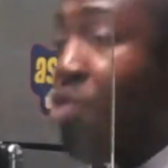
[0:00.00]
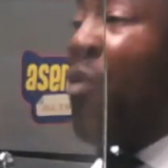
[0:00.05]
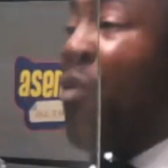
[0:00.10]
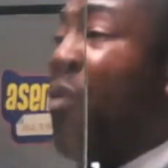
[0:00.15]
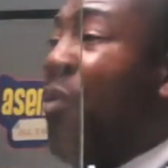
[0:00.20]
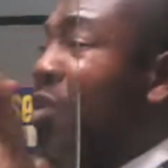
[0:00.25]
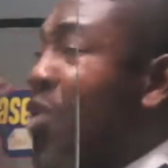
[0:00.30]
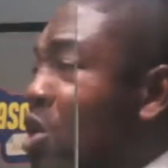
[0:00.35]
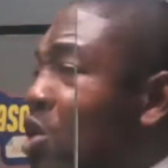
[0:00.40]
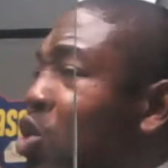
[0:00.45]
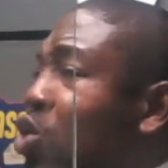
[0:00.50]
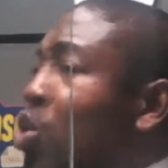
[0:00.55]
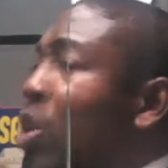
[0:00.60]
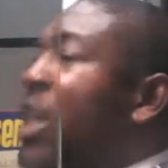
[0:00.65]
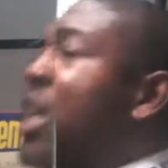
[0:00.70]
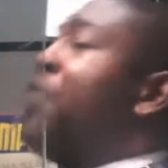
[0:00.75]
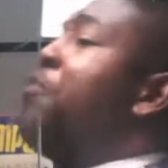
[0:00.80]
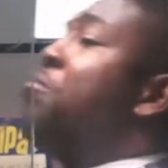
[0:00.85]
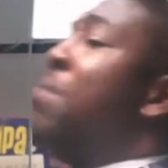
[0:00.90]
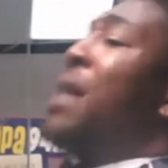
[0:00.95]
Refused to
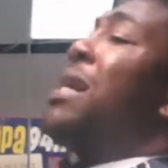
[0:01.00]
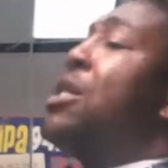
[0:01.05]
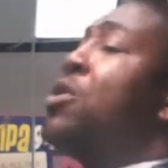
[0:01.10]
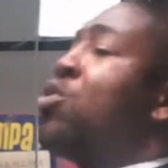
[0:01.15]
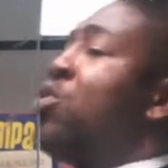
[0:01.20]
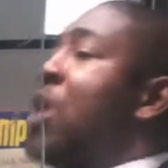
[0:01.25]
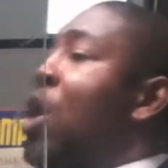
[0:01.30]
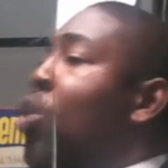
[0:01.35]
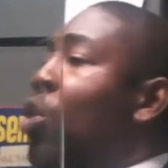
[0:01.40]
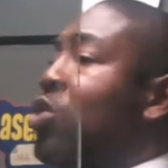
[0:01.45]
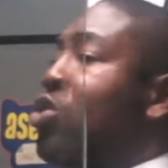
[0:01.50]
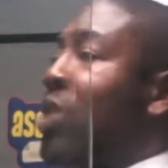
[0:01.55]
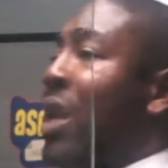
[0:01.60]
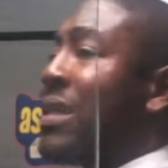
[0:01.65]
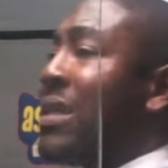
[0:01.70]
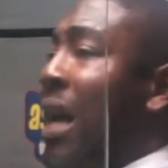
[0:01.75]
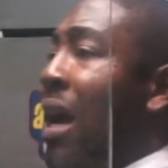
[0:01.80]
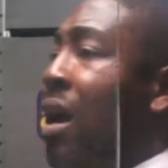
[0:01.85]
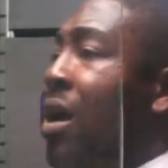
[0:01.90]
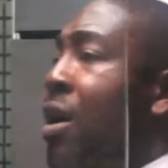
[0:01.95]
give money to the
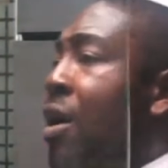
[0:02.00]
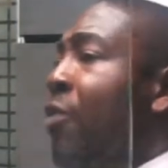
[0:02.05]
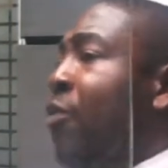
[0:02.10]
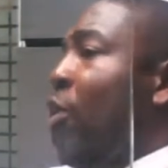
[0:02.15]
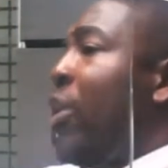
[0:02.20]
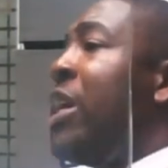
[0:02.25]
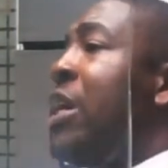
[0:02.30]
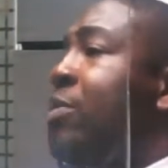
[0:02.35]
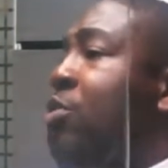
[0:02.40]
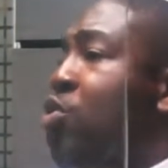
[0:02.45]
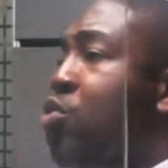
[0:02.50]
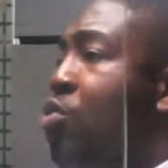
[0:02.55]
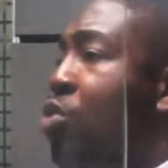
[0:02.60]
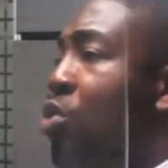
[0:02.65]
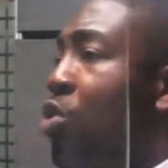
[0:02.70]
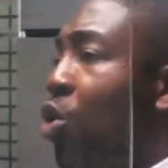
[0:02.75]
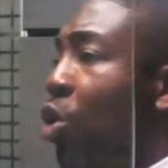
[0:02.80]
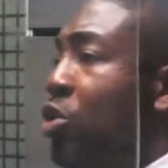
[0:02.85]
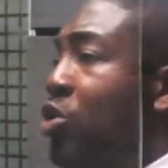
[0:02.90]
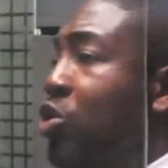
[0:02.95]
contractor for him to
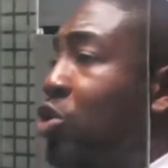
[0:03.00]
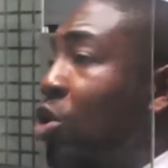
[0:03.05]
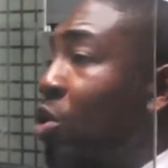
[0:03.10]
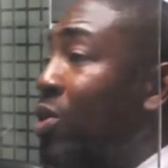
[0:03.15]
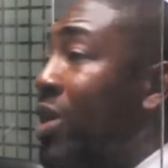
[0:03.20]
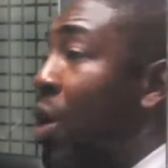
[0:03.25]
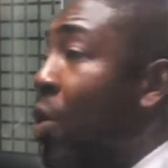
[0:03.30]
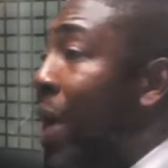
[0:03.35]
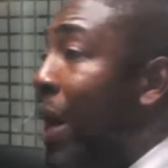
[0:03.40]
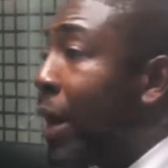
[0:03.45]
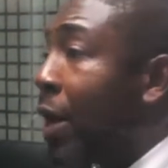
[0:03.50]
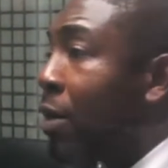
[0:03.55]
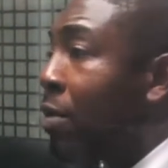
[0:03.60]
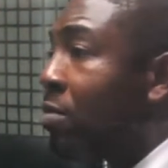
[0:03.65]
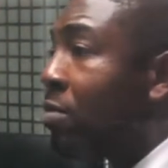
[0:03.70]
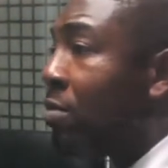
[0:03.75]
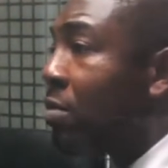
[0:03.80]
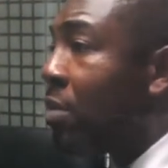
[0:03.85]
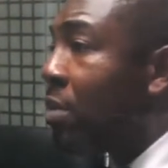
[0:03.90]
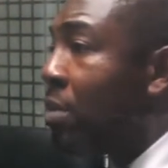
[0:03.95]
continue with the work.
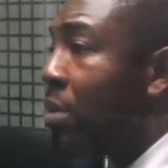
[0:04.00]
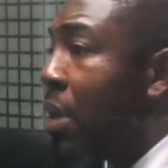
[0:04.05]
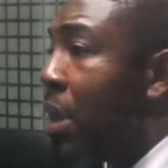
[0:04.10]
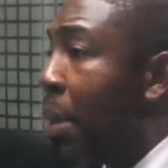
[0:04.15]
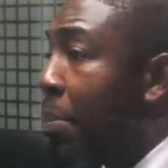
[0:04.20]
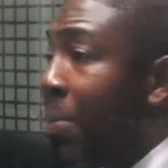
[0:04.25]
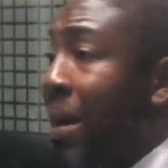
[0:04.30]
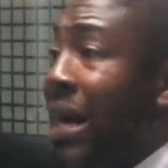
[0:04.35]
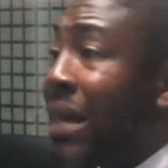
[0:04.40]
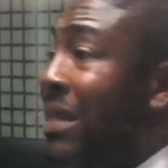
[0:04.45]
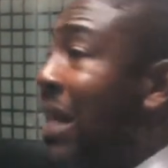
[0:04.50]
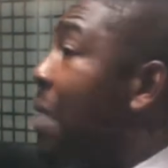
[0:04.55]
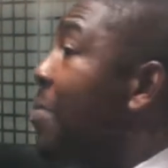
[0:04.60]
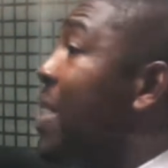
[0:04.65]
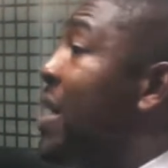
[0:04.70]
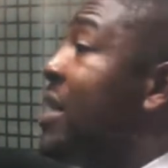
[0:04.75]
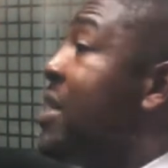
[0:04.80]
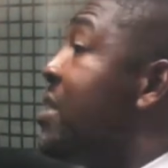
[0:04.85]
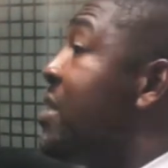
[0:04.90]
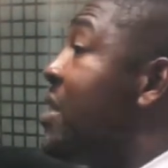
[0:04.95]
By the time
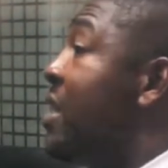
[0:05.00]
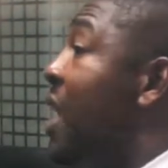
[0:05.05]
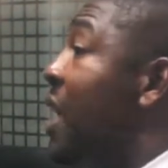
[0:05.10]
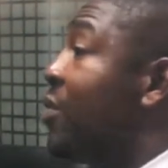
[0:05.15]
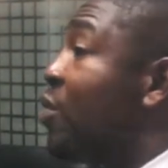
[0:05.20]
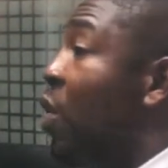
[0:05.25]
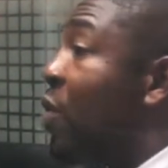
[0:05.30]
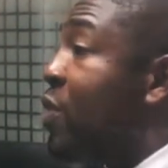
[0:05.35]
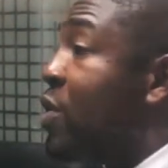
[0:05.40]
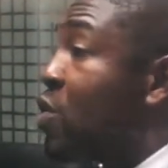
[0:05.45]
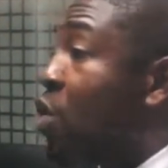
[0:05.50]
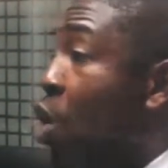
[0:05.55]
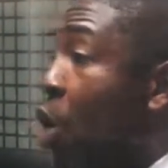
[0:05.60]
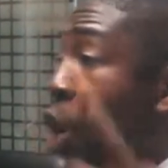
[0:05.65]
NDC left office,